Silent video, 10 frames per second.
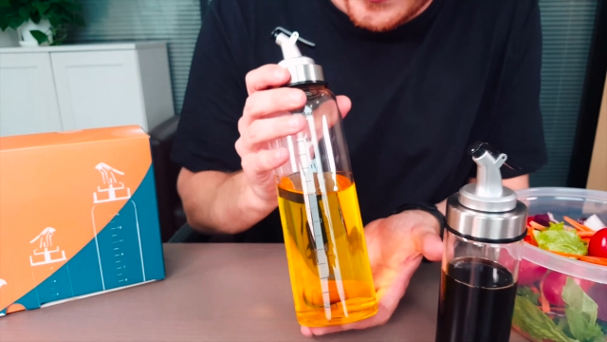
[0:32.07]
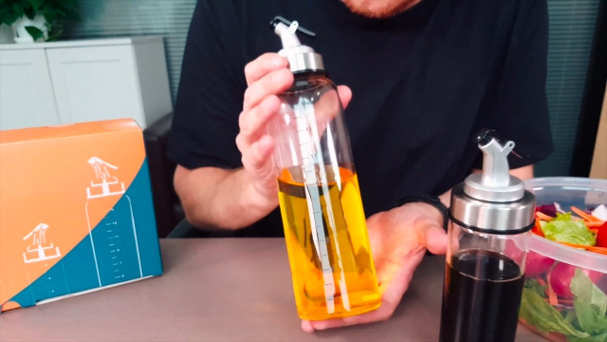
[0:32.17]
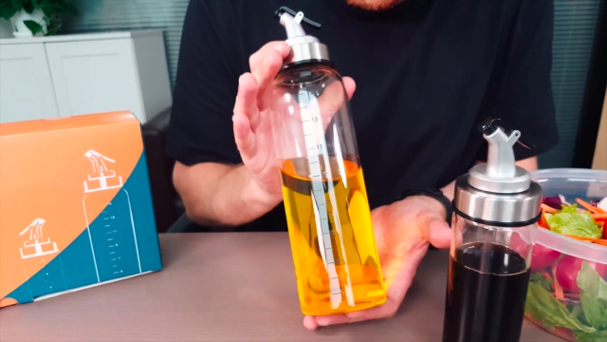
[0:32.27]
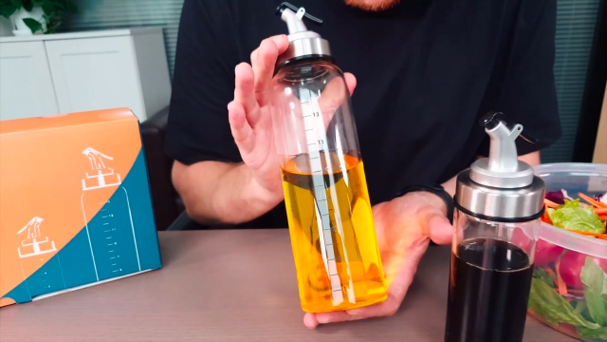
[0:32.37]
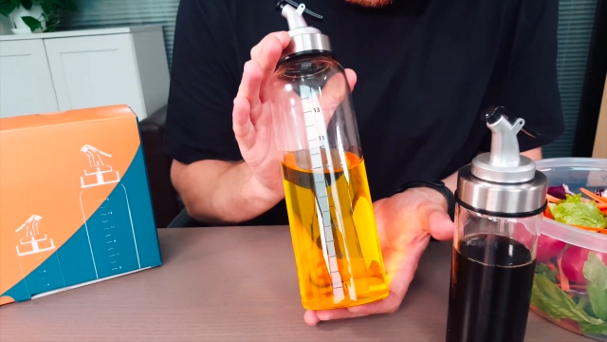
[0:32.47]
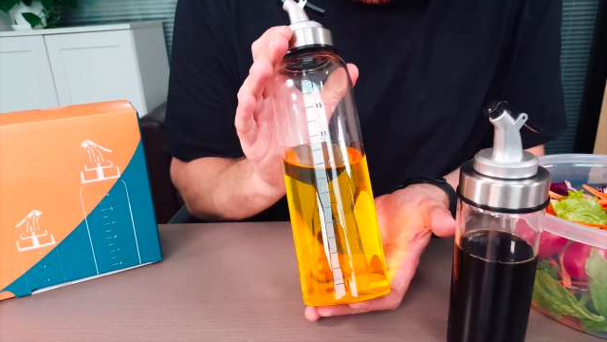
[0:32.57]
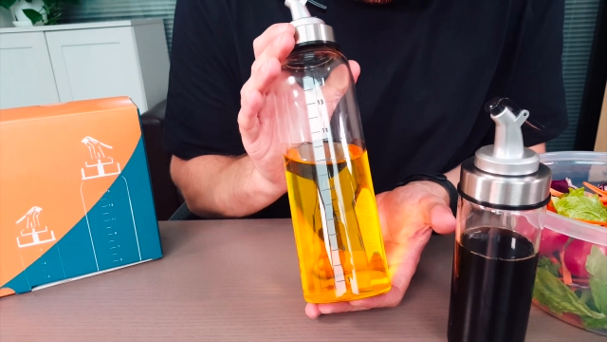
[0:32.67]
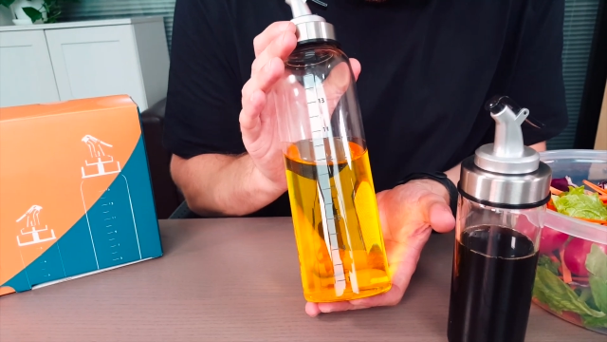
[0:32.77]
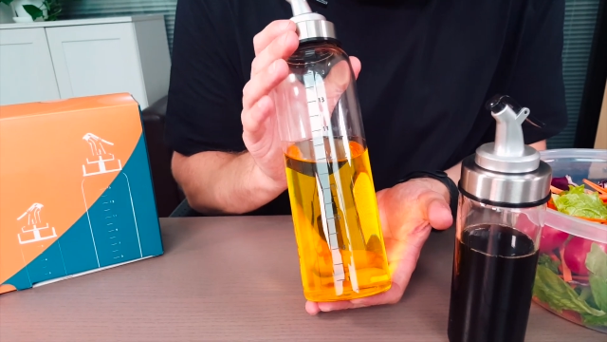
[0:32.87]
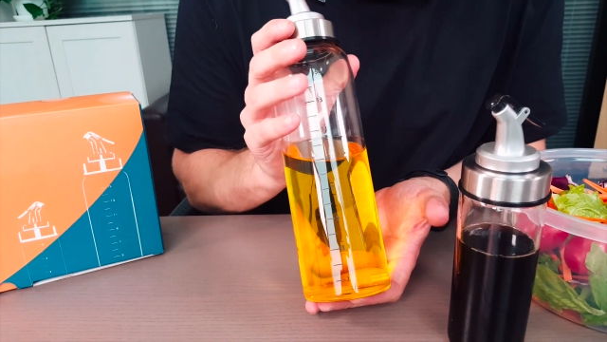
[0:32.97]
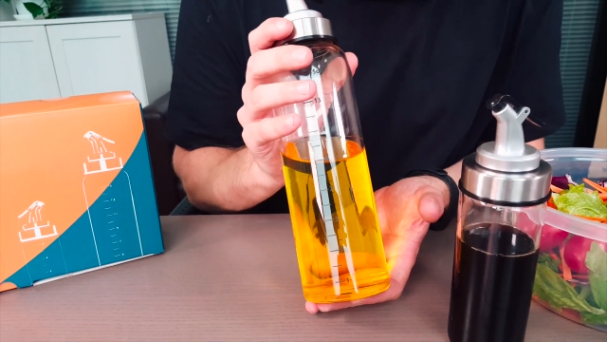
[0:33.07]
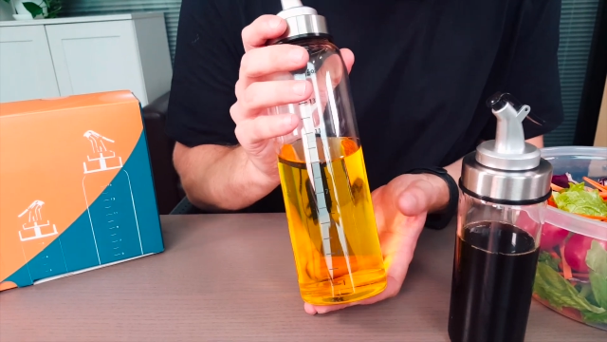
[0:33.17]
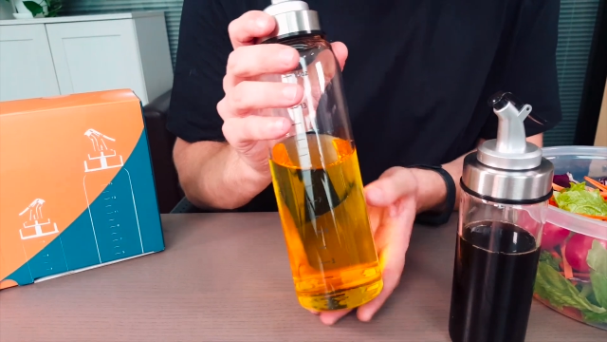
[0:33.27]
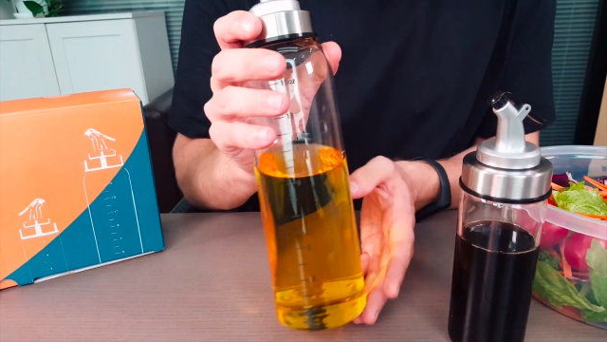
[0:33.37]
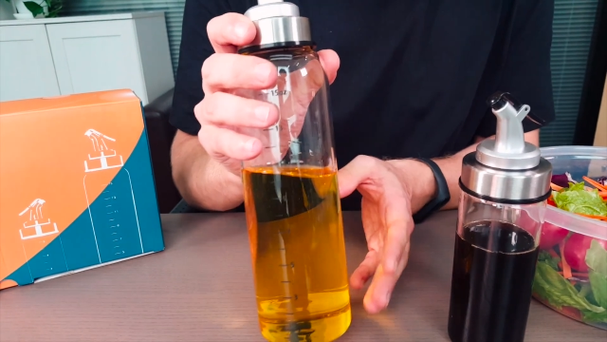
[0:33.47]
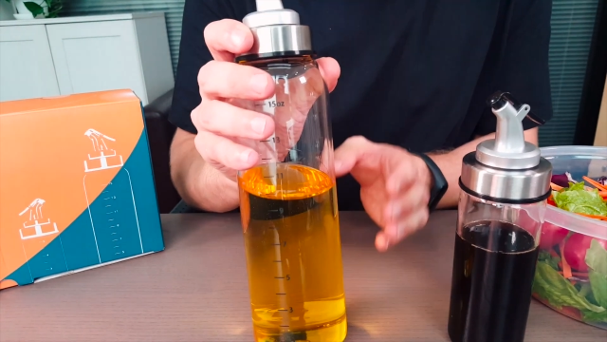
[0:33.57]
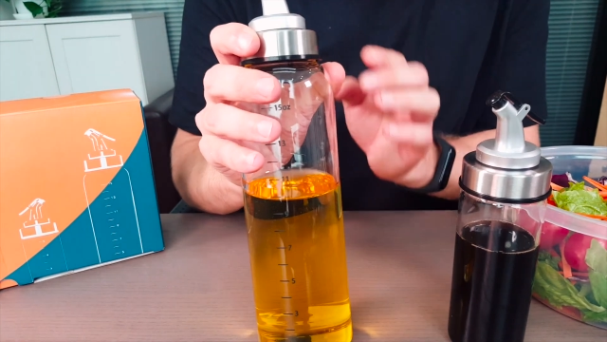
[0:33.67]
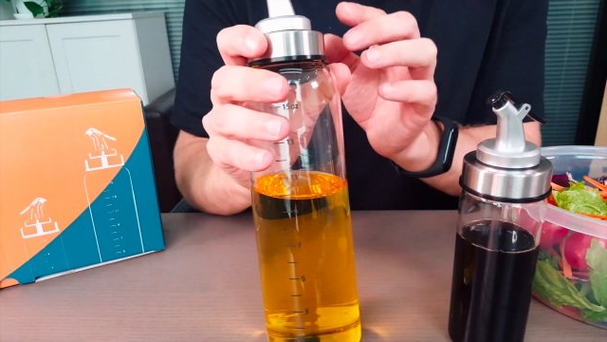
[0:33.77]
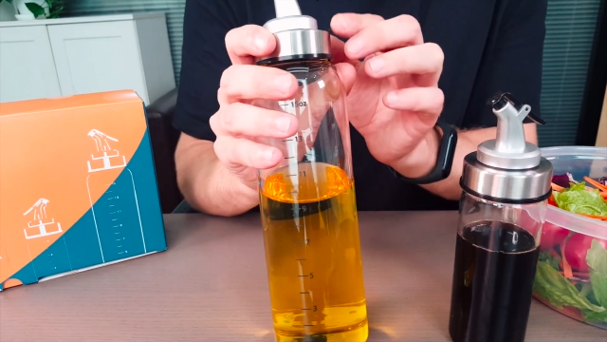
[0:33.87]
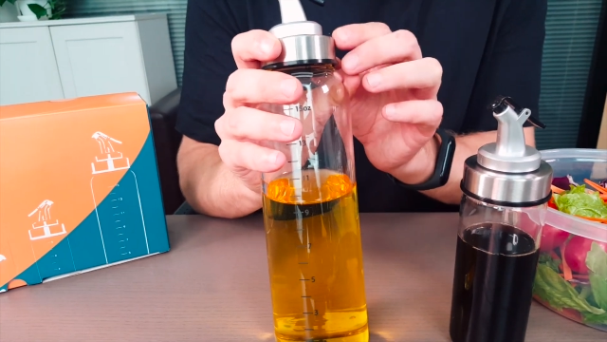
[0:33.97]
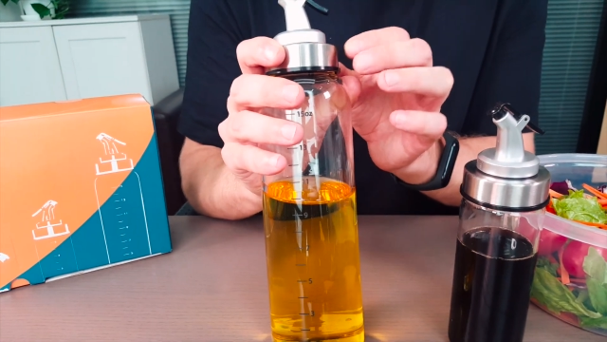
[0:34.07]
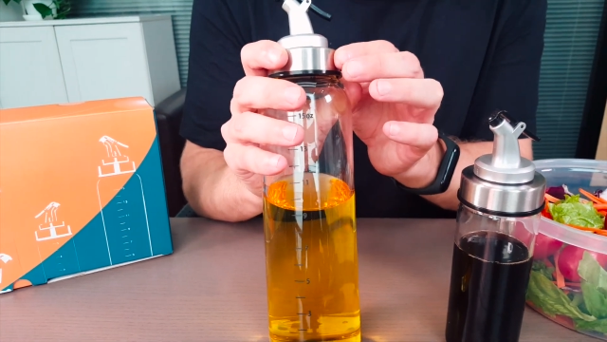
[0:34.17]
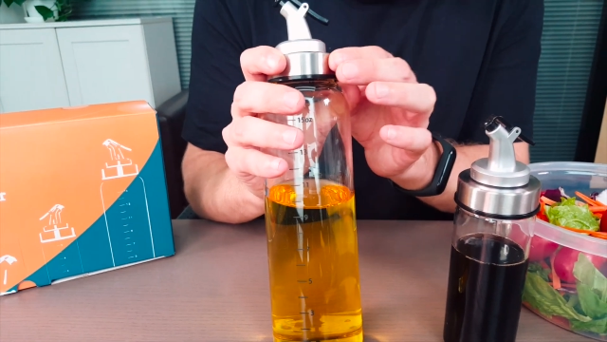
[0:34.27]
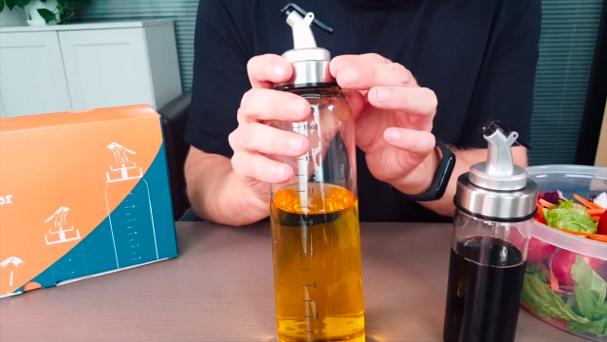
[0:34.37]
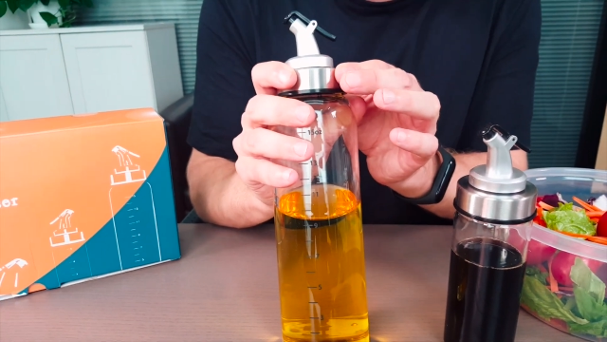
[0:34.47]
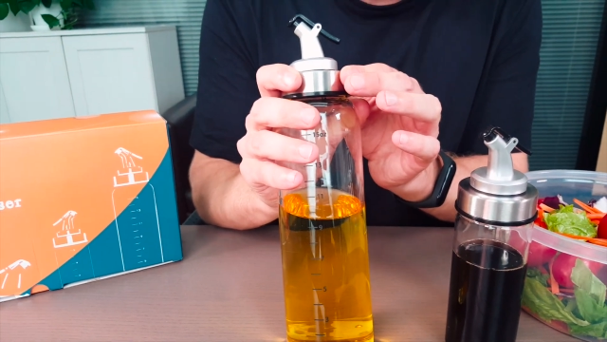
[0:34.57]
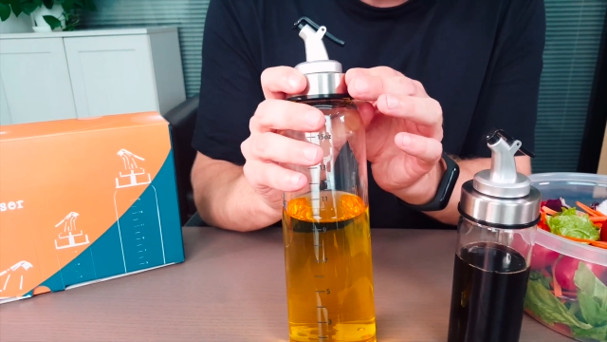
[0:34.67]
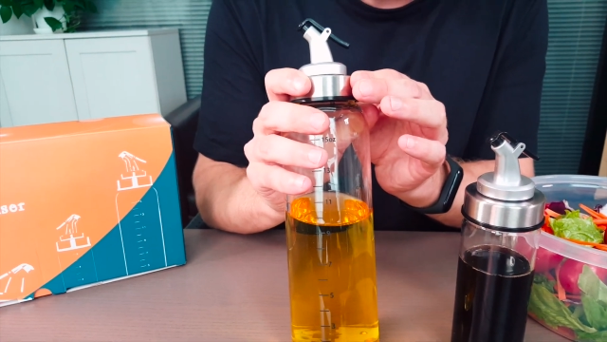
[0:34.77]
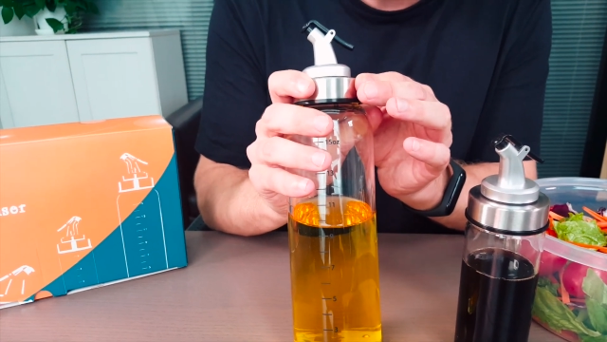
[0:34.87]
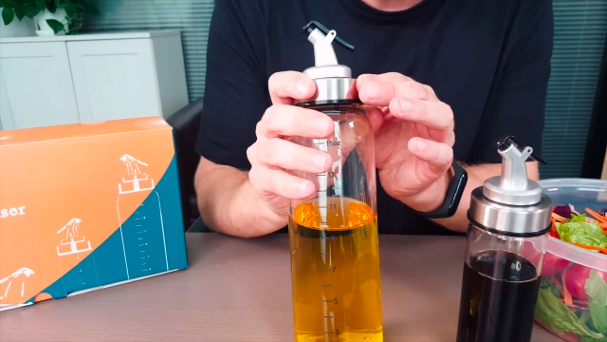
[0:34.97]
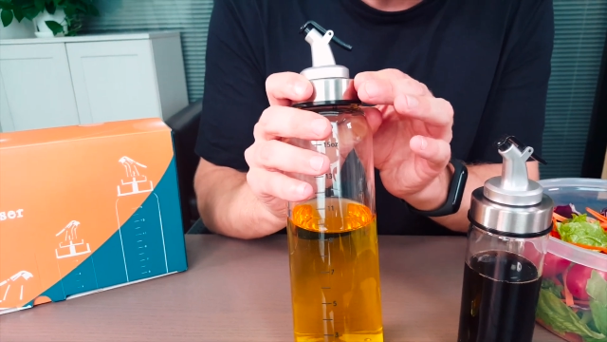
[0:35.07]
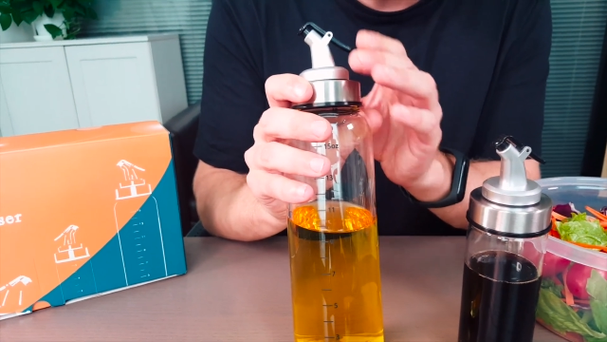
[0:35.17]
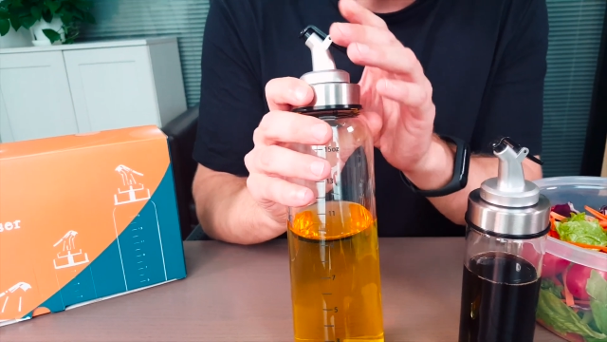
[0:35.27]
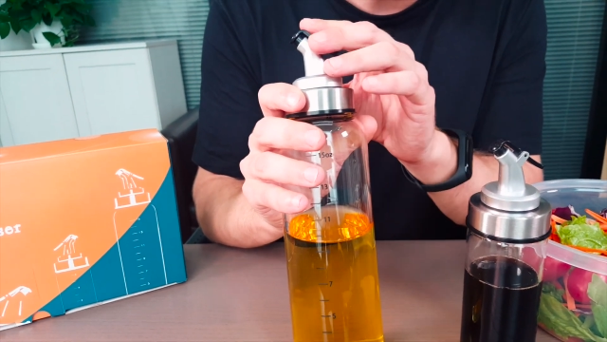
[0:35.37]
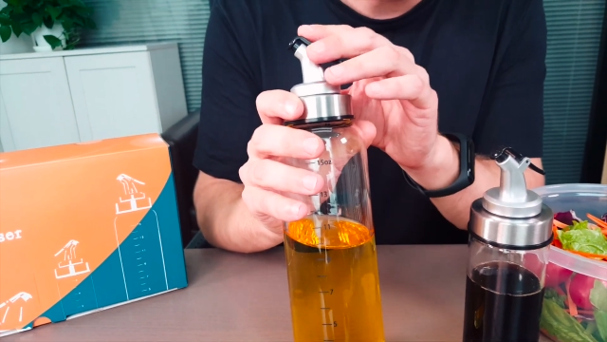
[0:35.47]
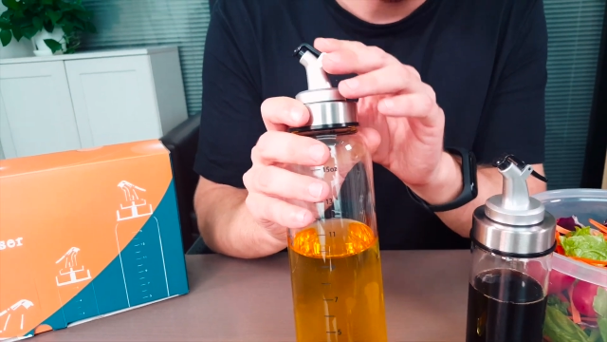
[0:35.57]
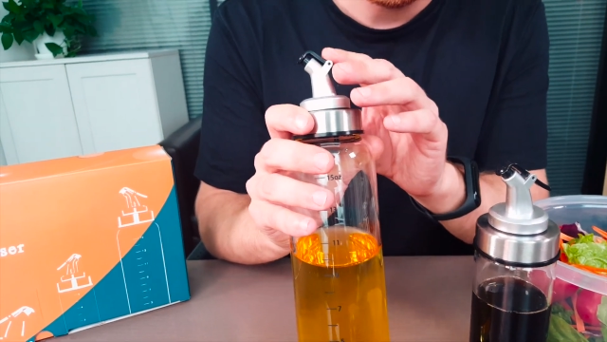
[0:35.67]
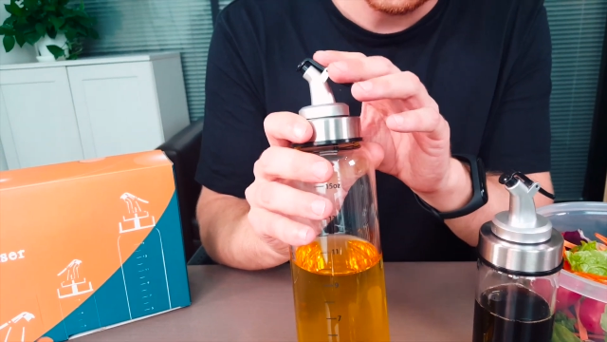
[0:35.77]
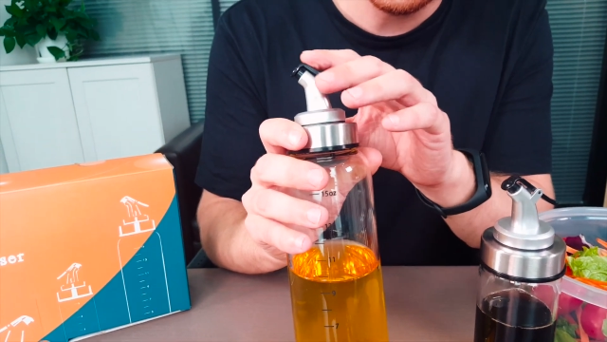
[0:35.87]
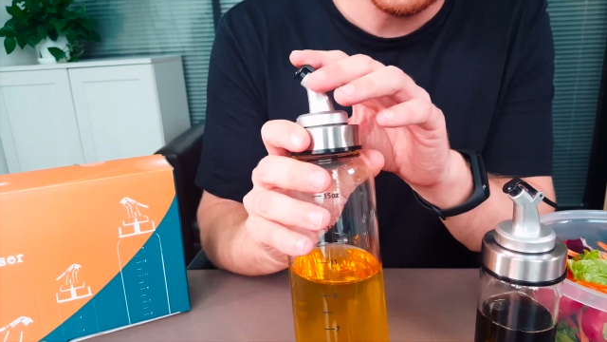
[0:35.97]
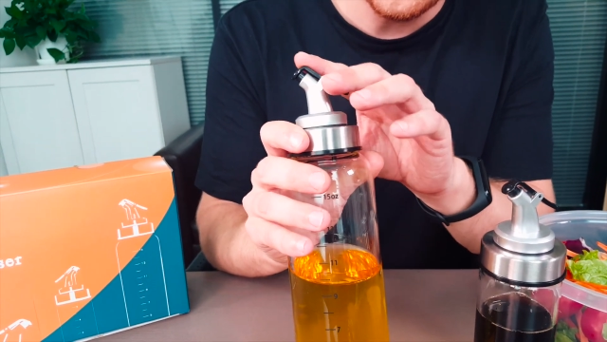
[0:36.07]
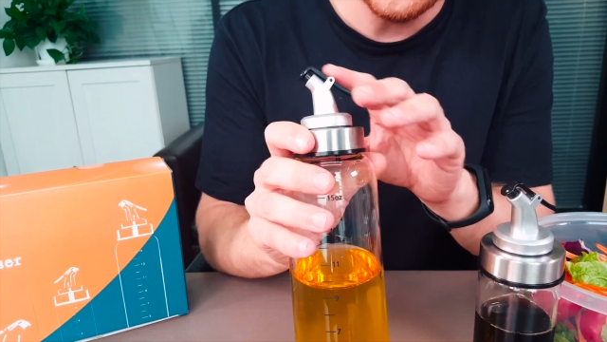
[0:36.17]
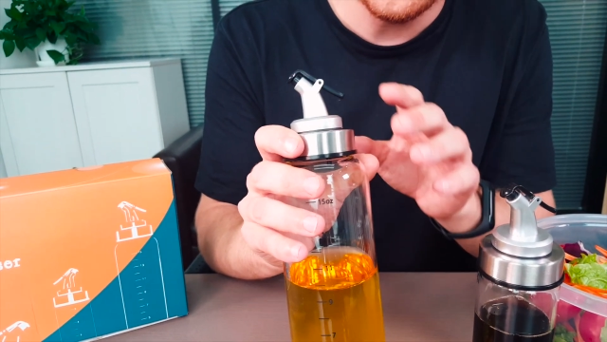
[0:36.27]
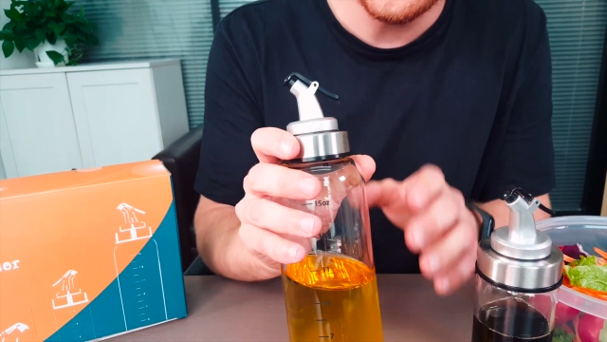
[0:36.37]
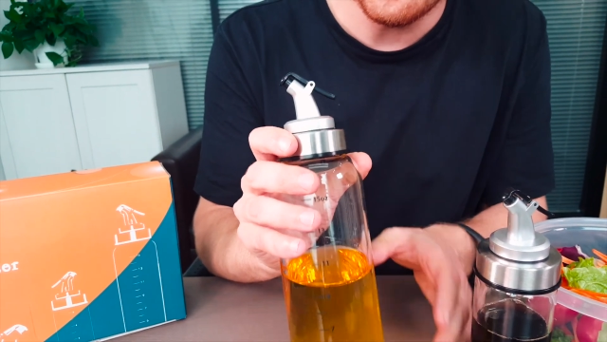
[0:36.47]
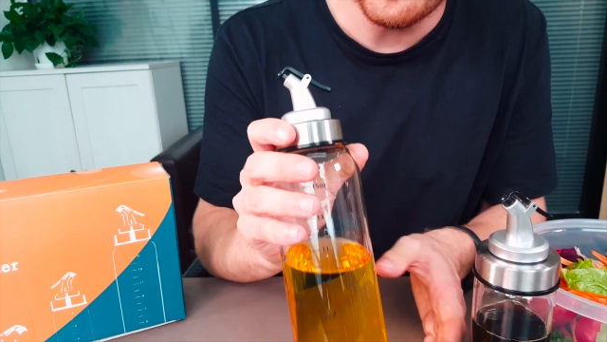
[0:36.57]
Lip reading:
Nobody's mouth can be seen.